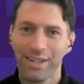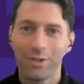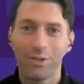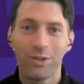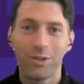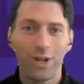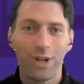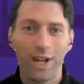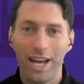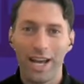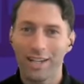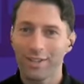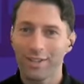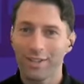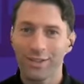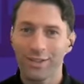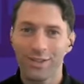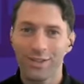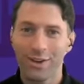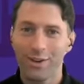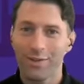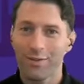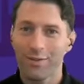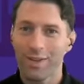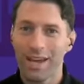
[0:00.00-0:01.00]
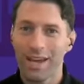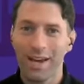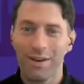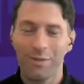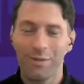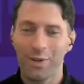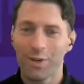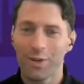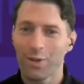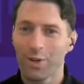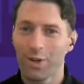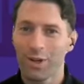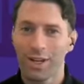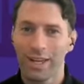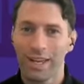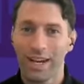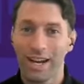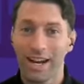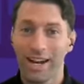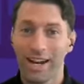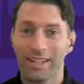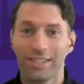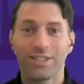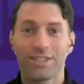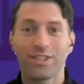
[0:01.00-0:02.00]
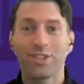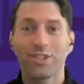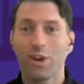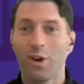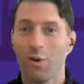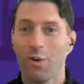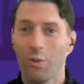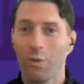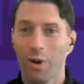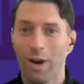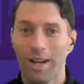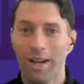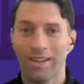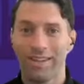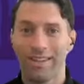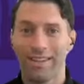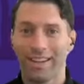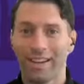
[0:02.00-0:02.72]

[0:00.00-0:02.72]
you should ask yourself that when you're looking at it. So what?